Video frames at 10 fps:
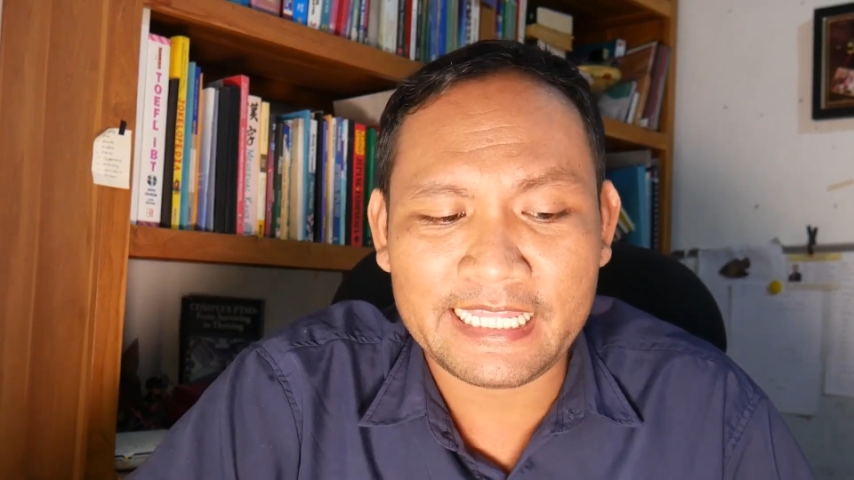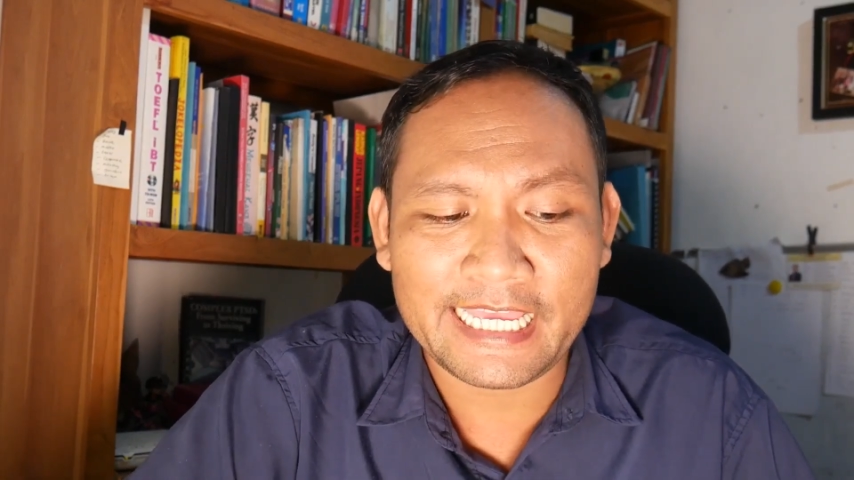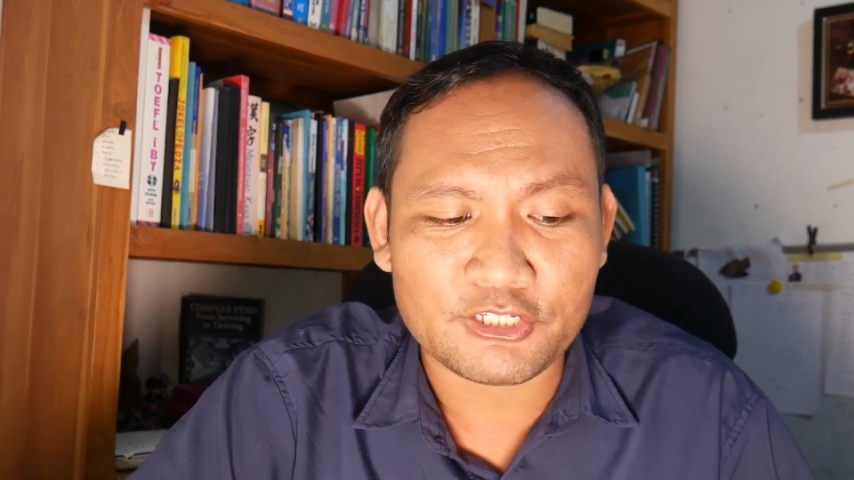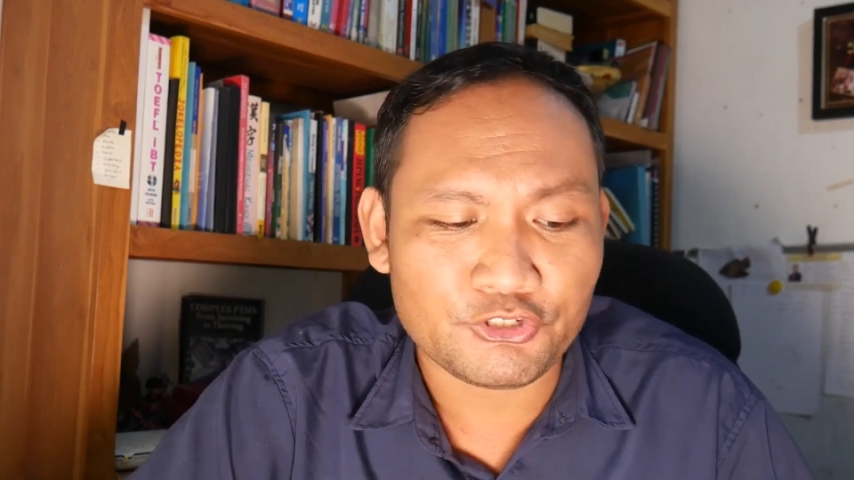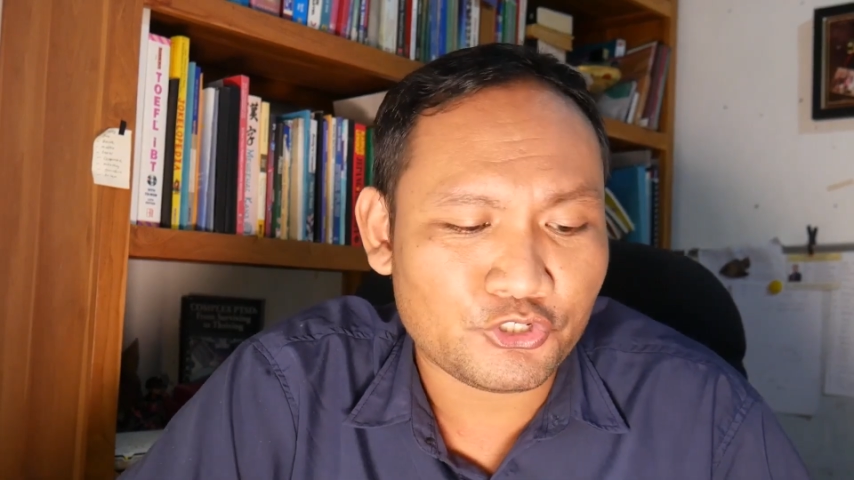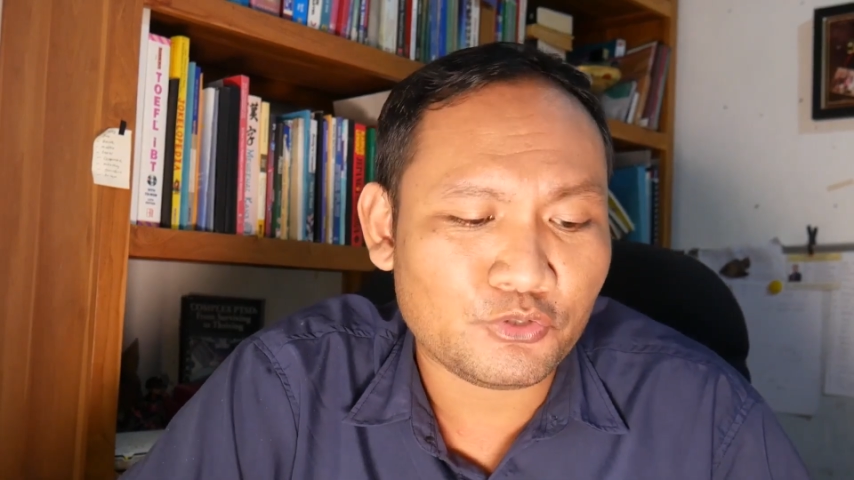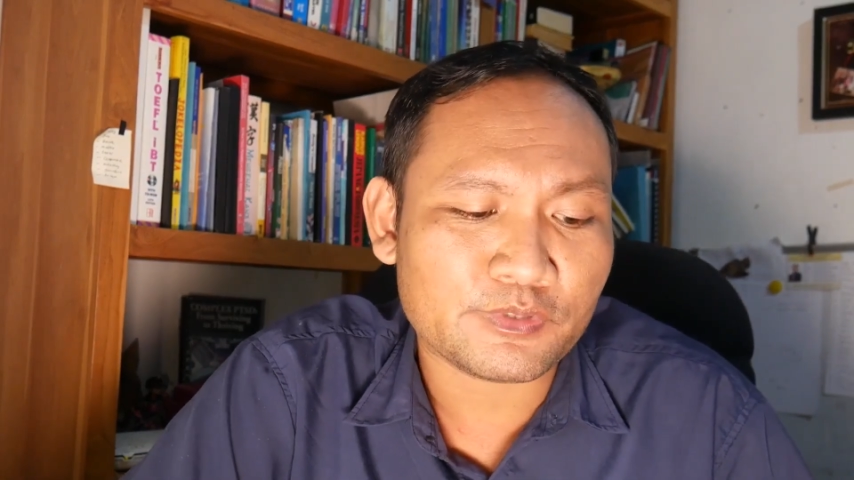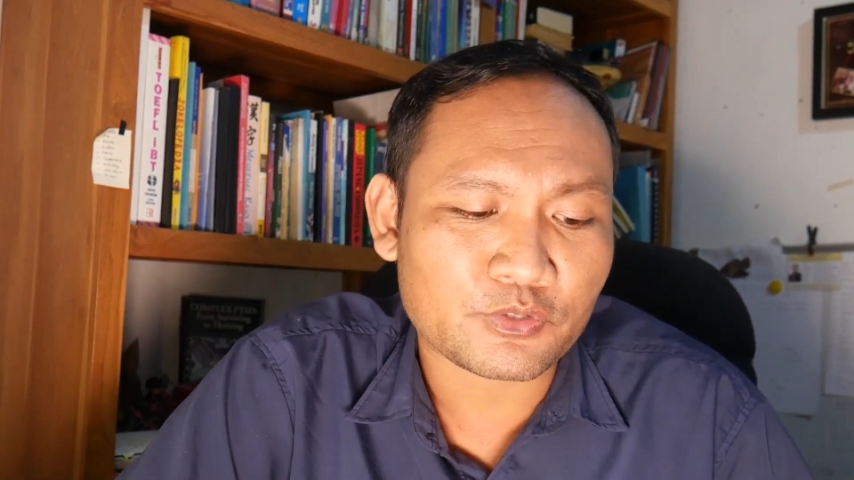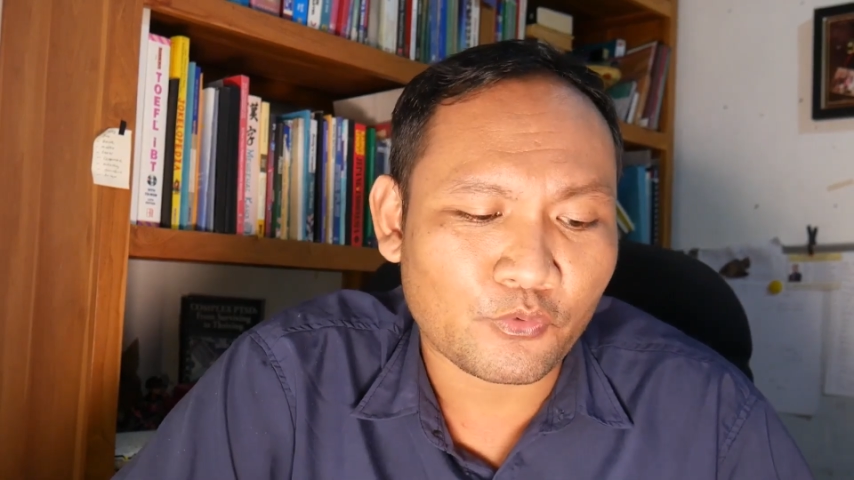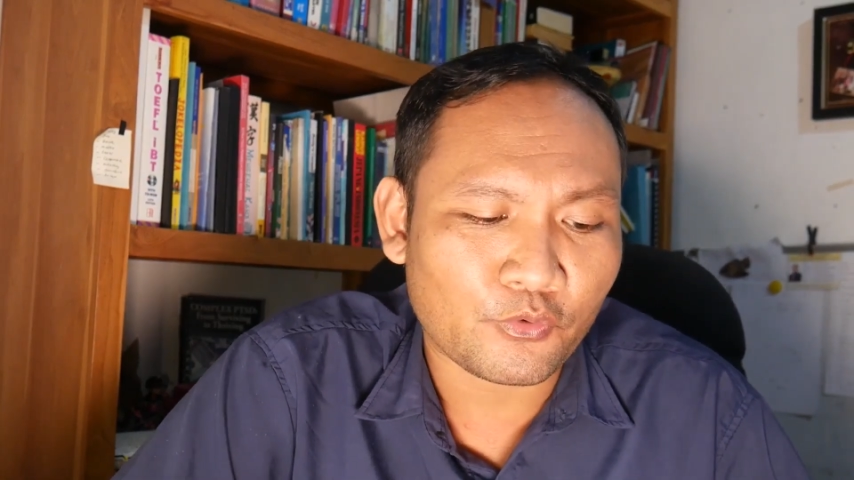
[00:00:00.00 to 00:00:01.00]

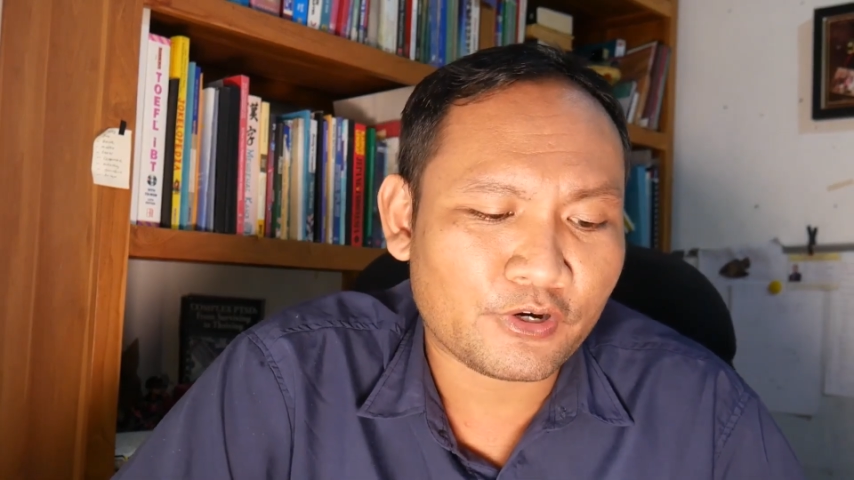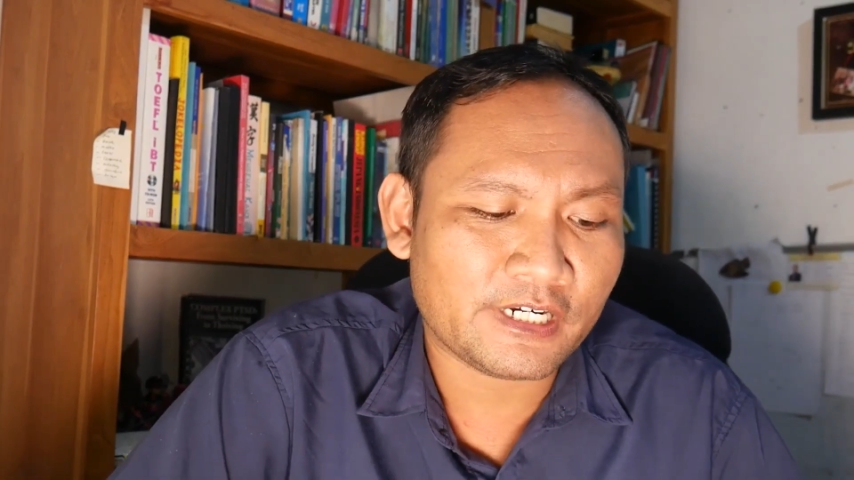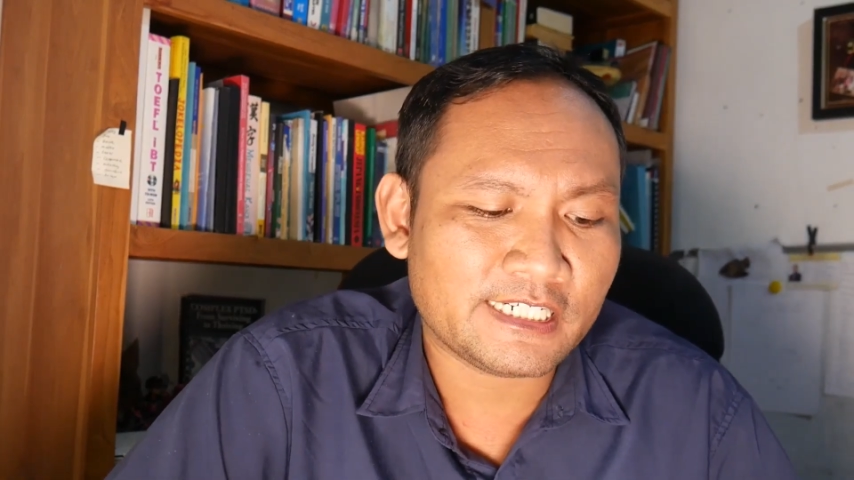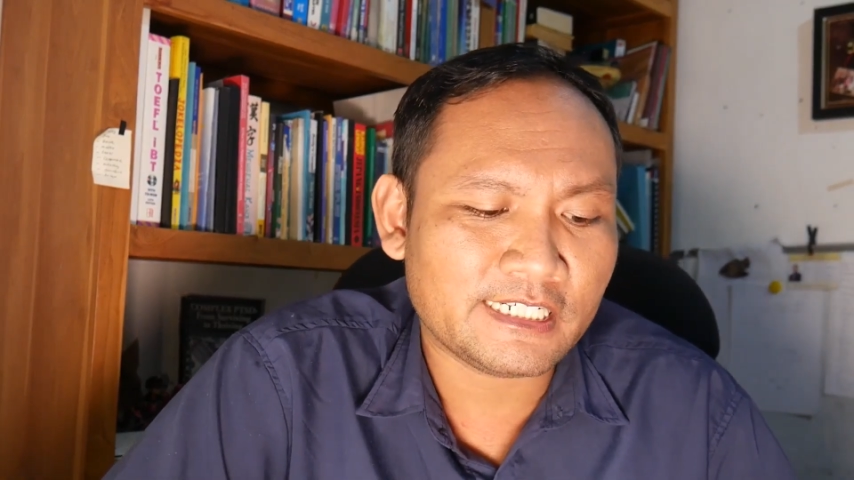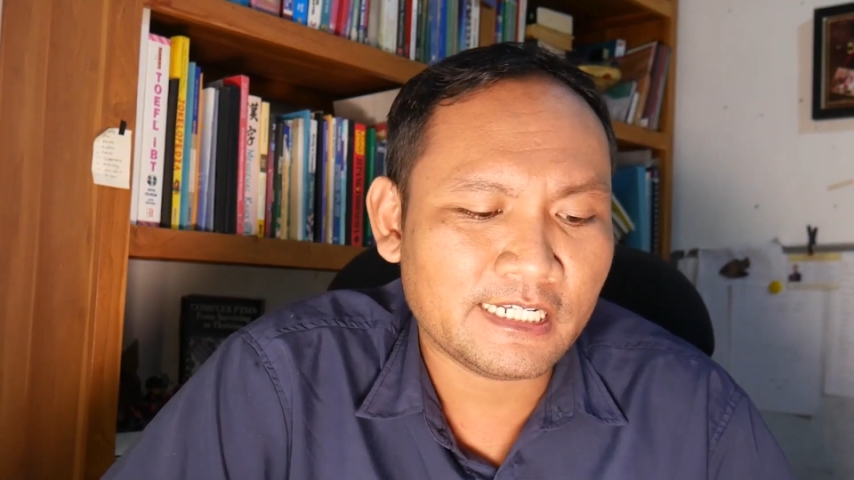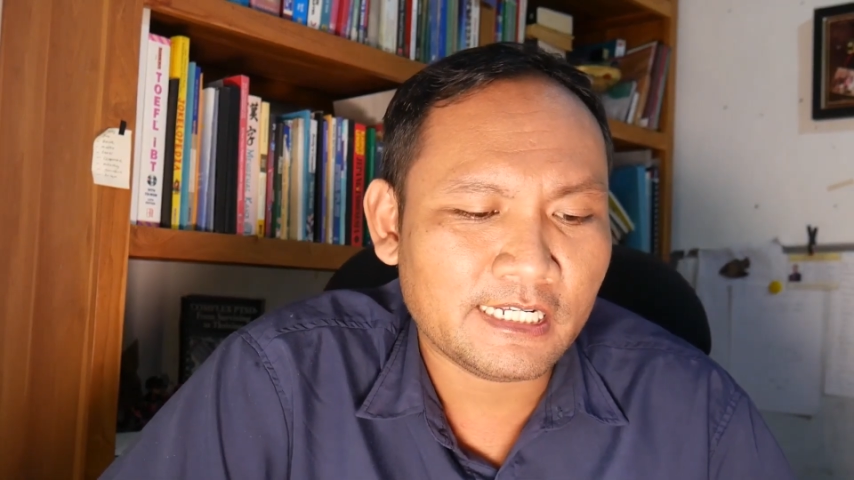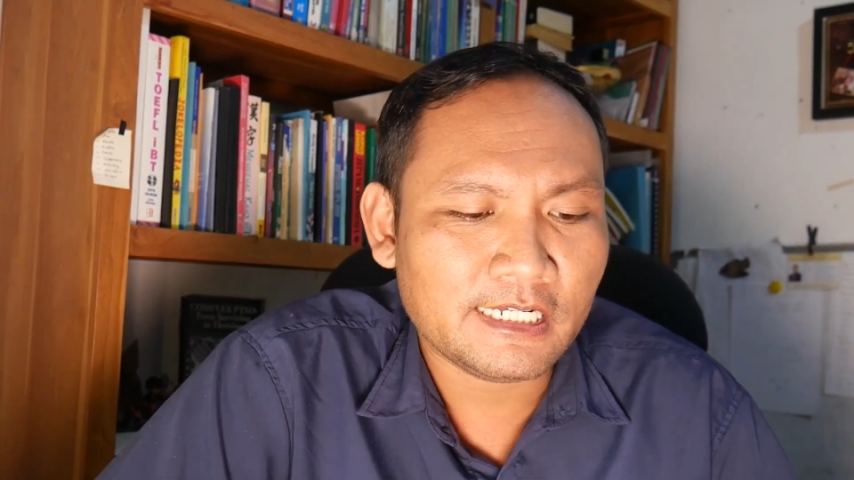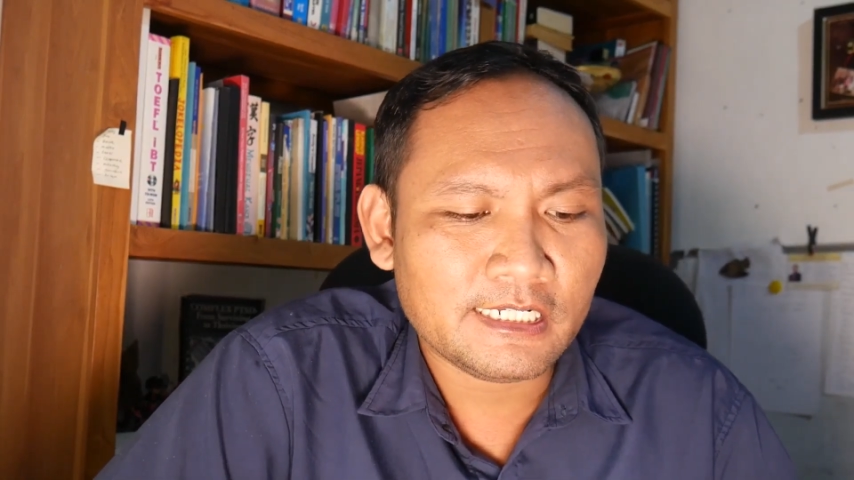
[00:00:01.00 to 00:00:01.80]
legumes, corn,